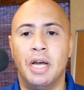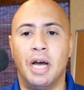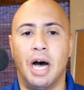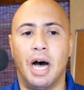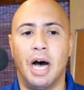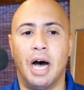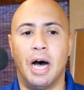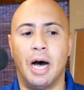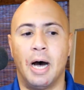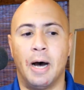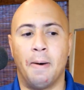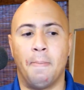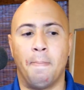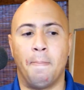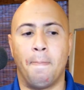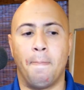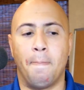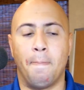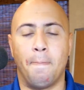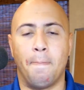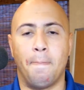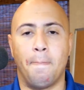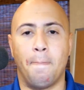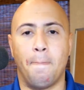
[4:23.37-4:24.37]

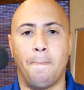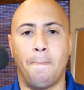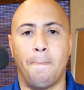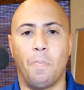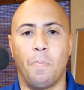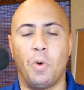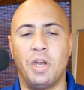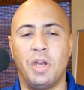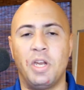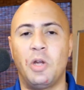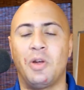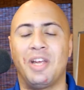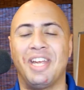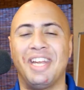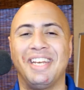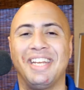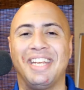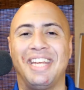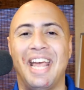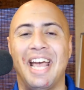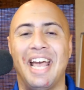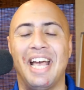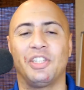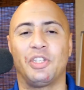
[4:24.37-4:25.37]
when you can
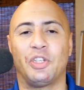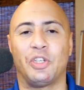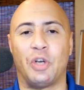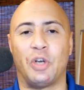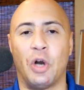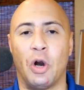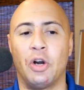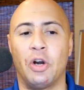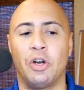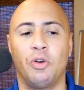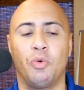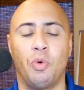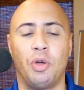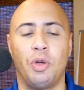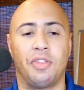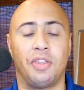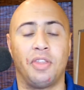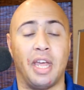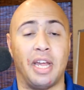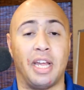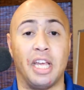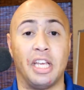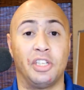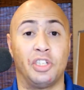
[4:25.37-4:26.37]
get started with
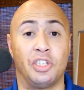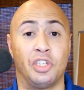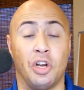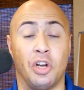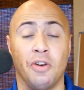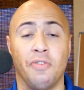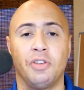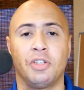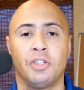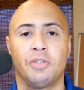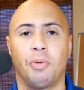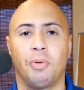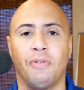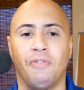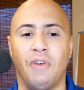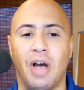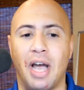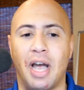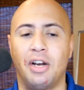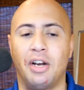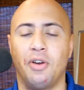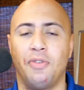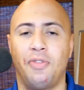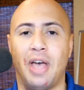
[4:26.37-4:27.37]
like a service
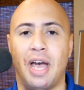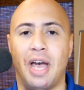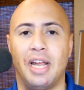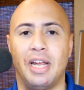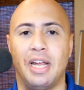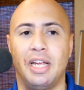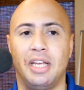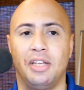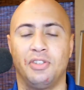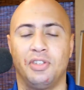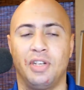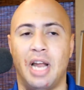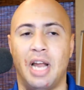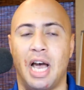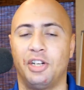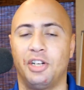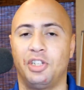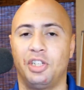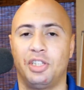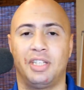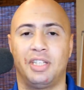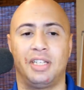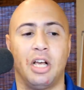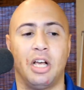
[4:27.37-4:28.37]
provider that is not
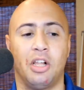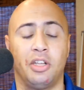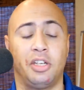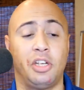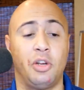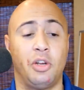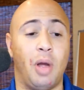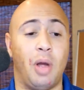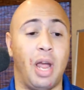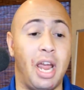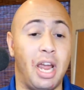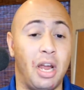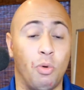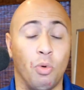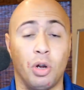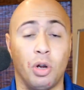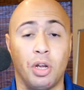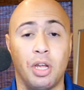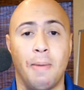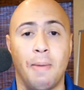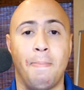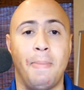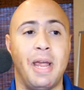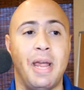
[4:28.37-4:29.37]
just telling you, hey, we're
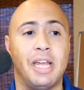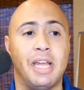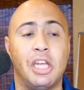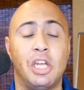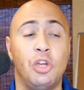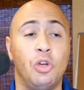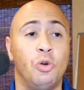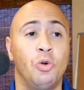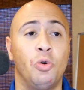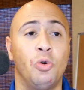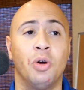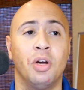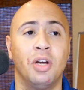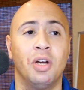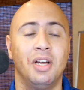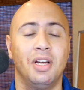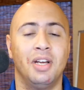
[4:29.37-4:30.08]
going to make you